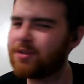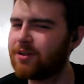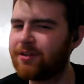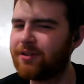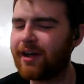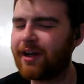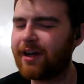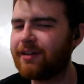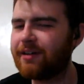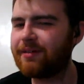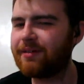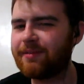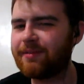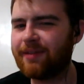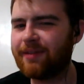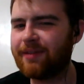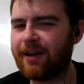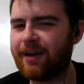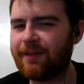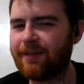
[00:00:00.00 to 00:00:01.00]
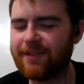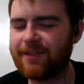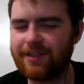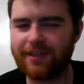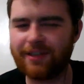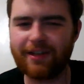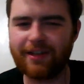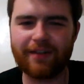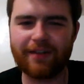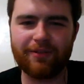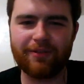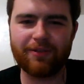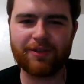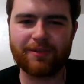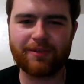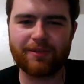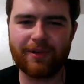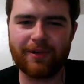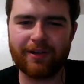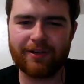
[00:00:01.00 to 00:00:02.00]
those are not obviously
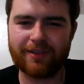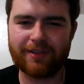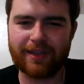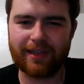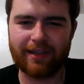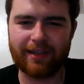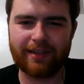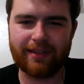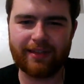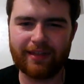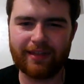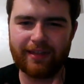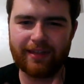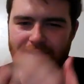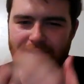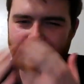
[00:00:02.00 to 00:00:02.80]
not real sparks. Like,